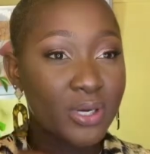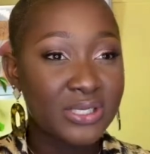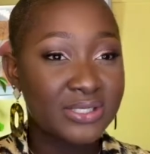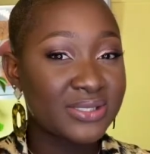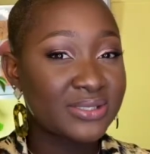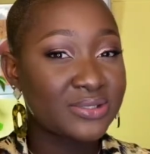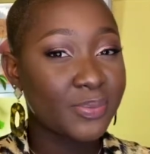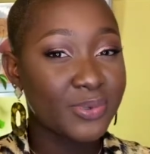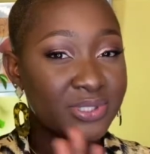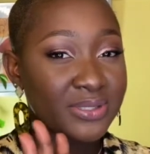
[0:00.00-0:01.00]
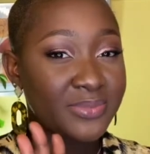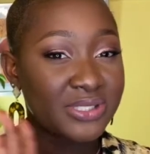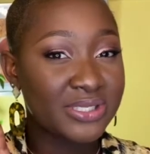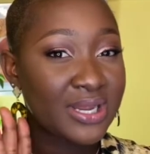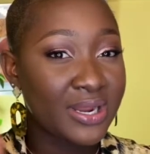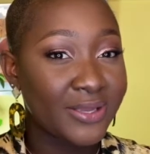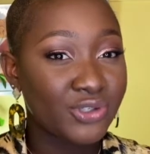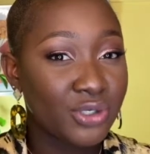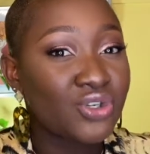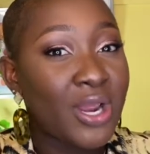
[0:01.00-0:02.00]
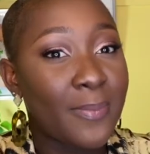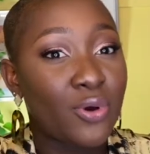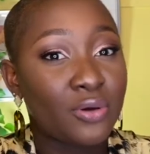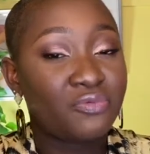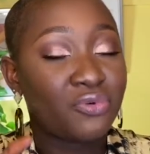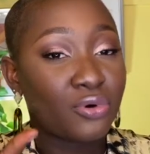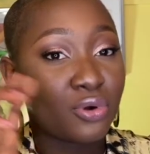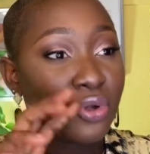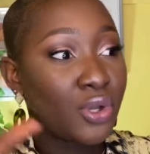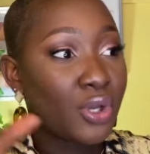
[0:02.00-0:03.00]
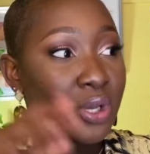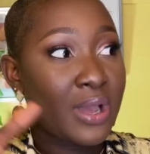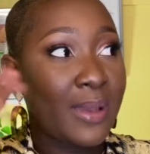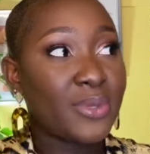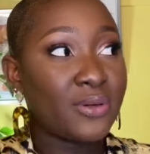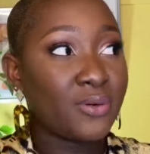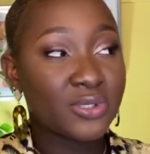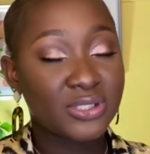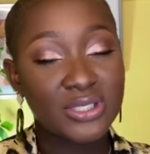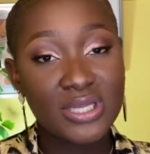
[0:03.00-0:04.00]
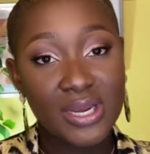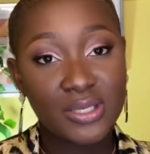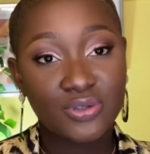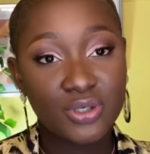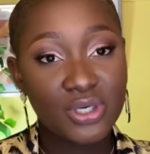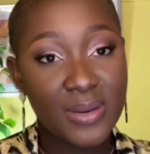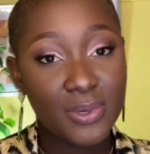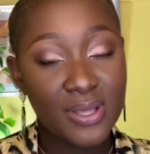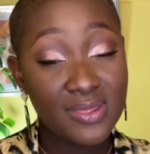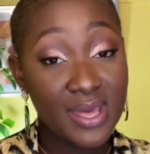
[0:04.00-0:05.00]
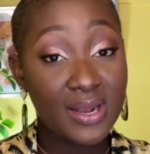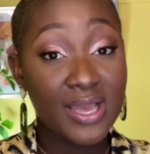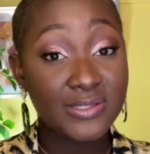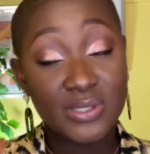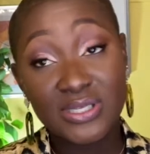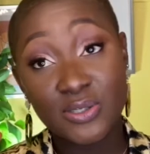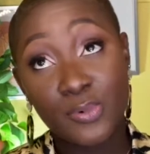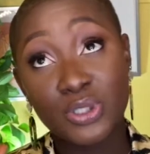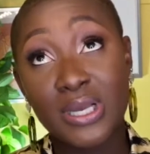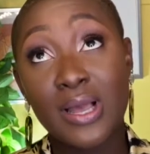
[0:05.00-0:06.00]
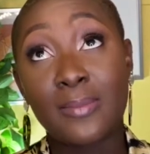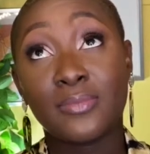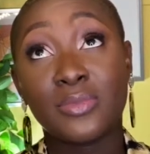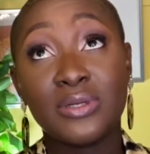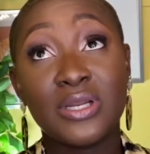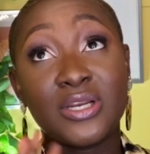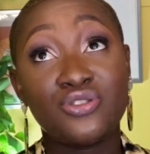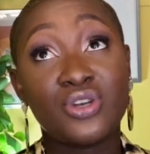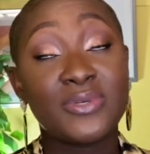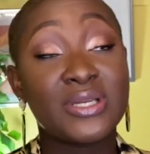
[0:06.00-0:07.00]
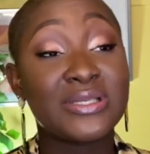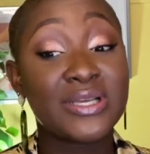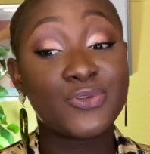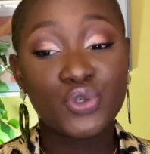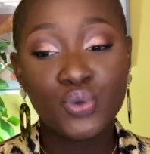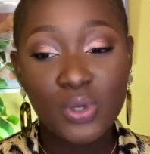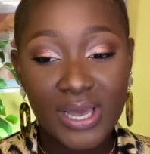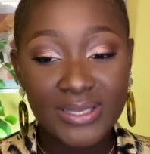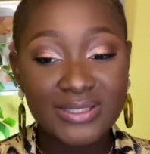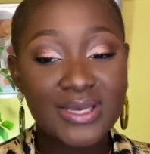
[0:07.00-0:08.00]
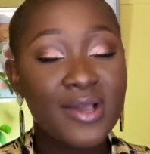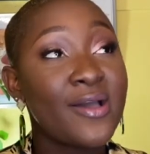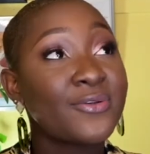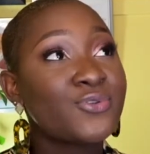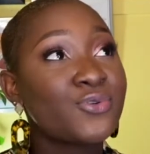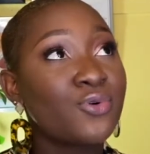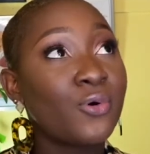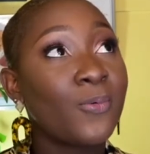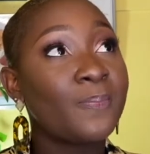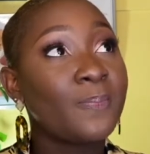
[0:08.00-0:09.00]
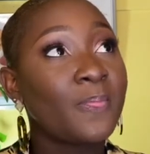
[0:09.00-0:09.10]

is supposed to be just an extra tripod for I mean it was just an extra tripod. The third light wasn't supposed to come. In the description they said two lights, so